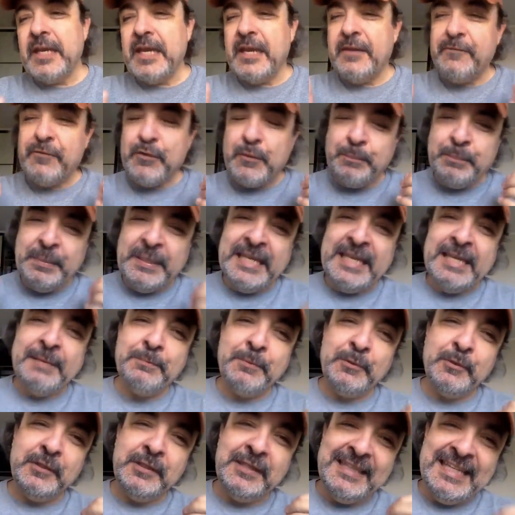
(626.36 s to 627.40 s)
If the
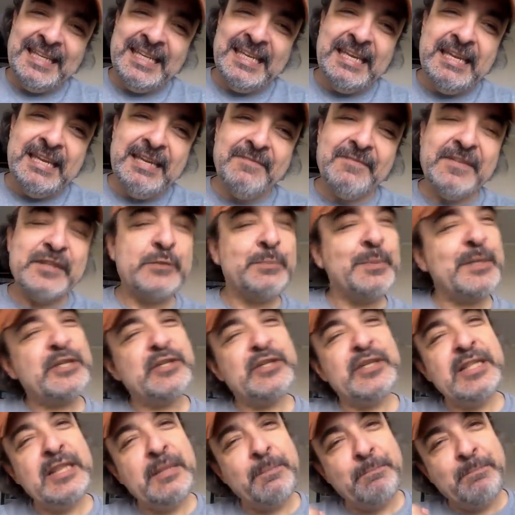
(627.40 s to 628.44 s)
people leave,
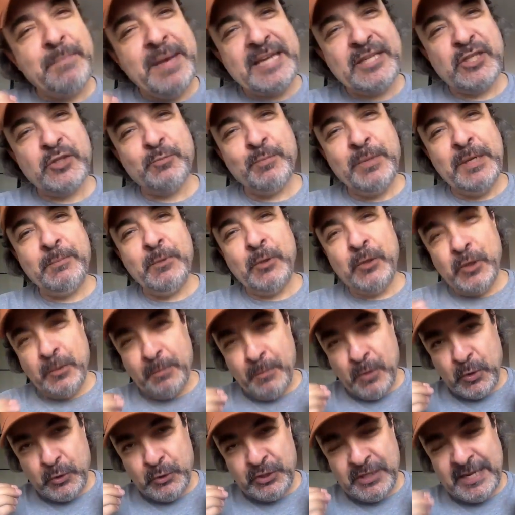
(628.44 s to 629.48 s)
especially the best people, the
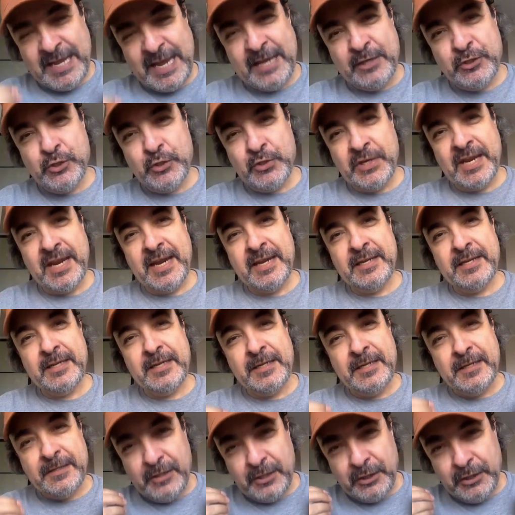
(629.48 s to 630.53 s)
most
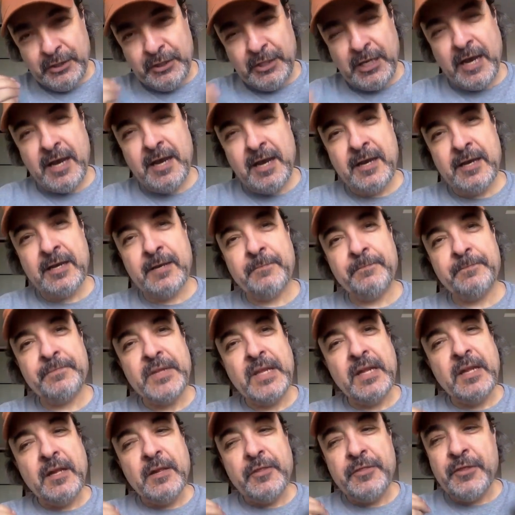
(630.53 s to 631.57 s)
educated, the young,
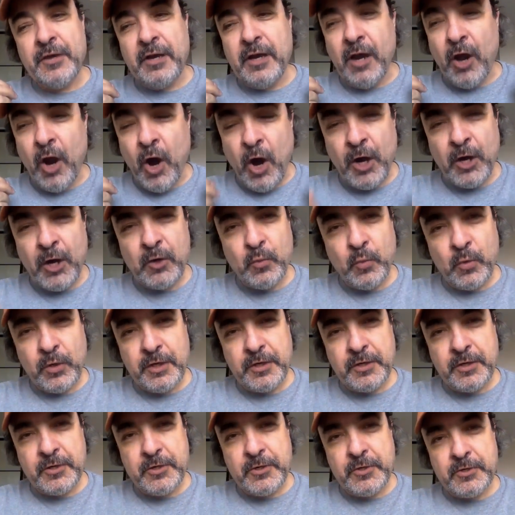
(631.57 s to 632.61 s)
the hard
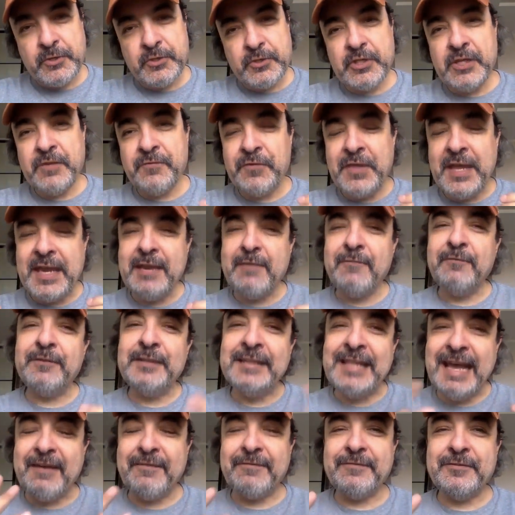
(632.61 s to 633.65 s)
workers, if they have
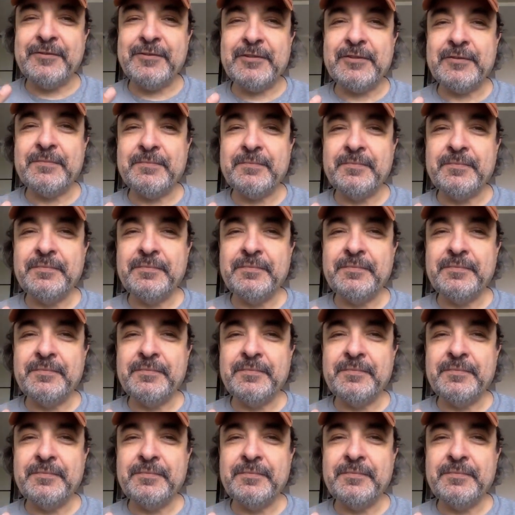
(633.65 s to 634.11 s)
left